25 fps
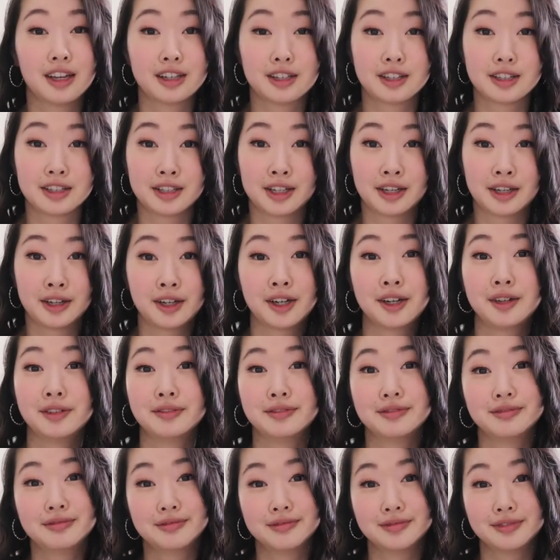So
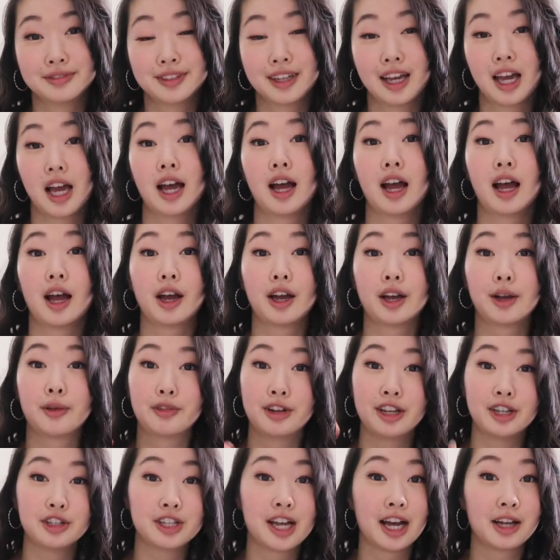
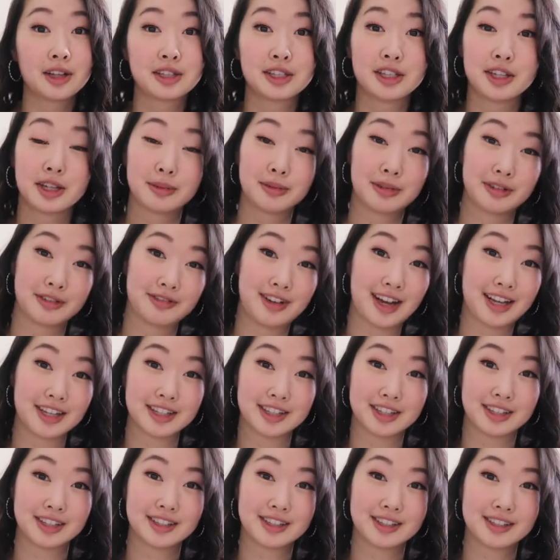reach out to your
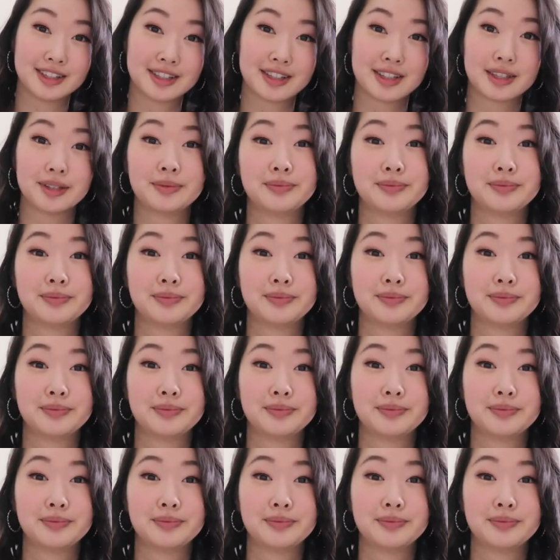professors.